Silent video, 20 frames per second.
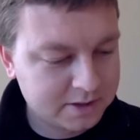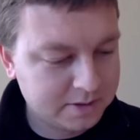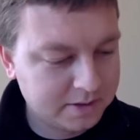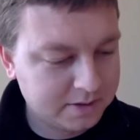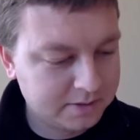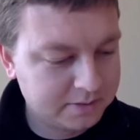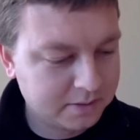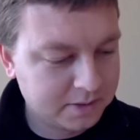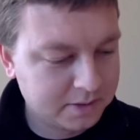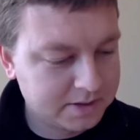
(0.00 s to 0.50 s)
be
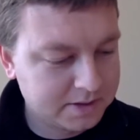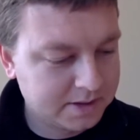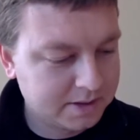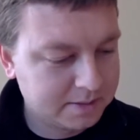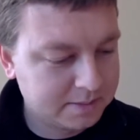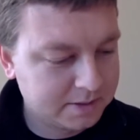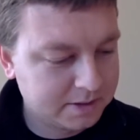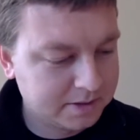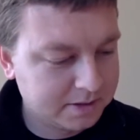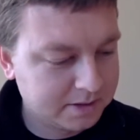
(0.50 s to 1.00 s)

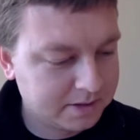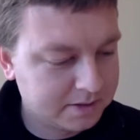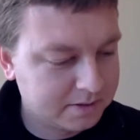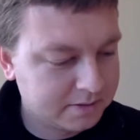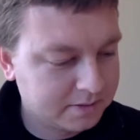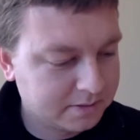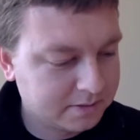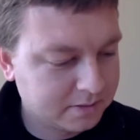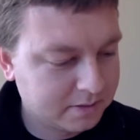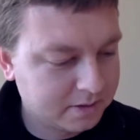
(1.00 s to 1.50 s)

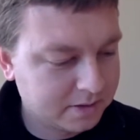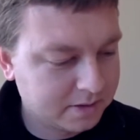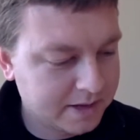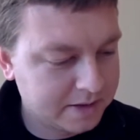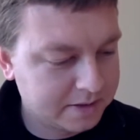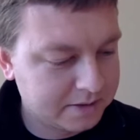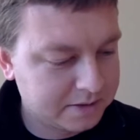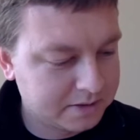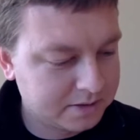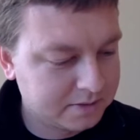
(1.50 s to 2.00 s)

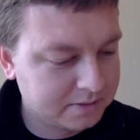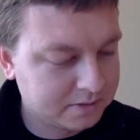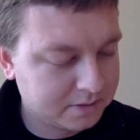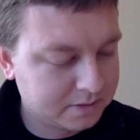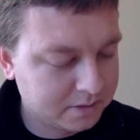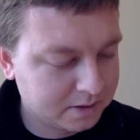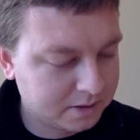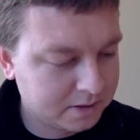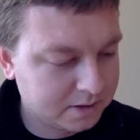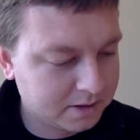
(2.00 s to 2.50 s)

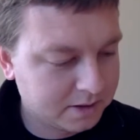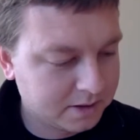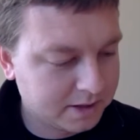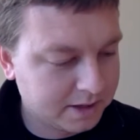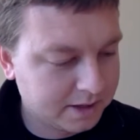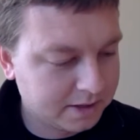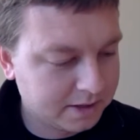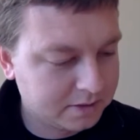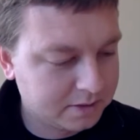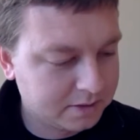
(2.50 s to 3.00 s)

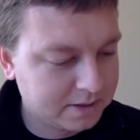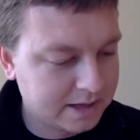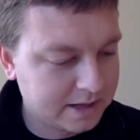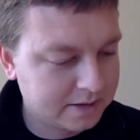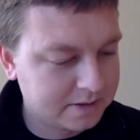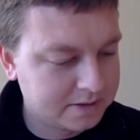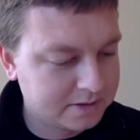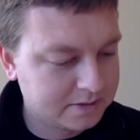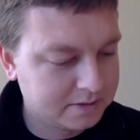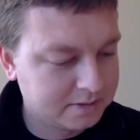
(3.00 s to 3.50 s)

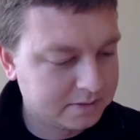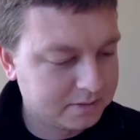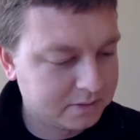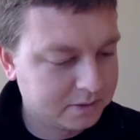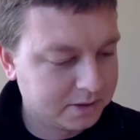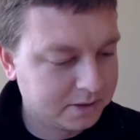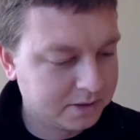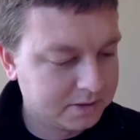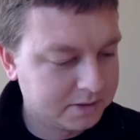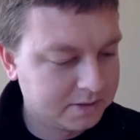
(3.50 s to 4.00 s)

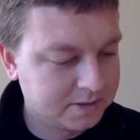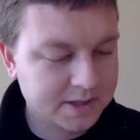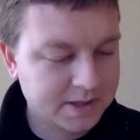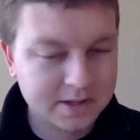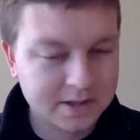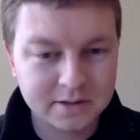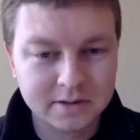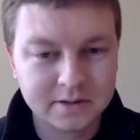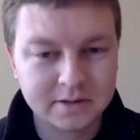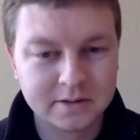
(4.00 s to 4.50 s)
$14,004,482.42.
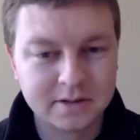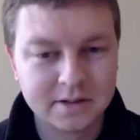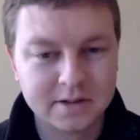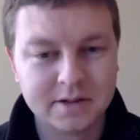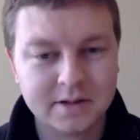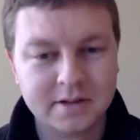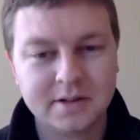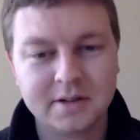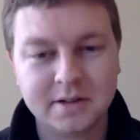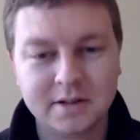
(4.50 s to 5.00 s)

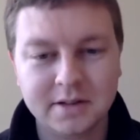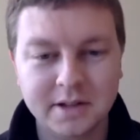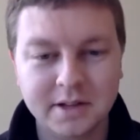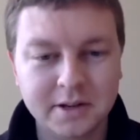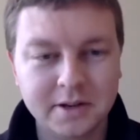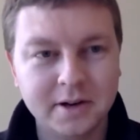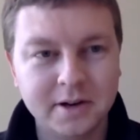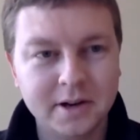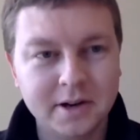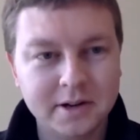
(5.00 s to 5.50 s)
Thank you,
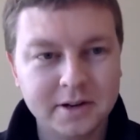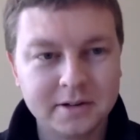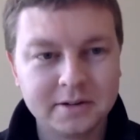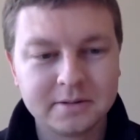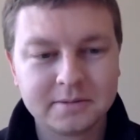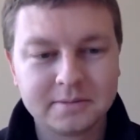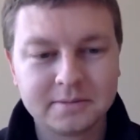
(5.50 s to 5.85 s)
Your Honor.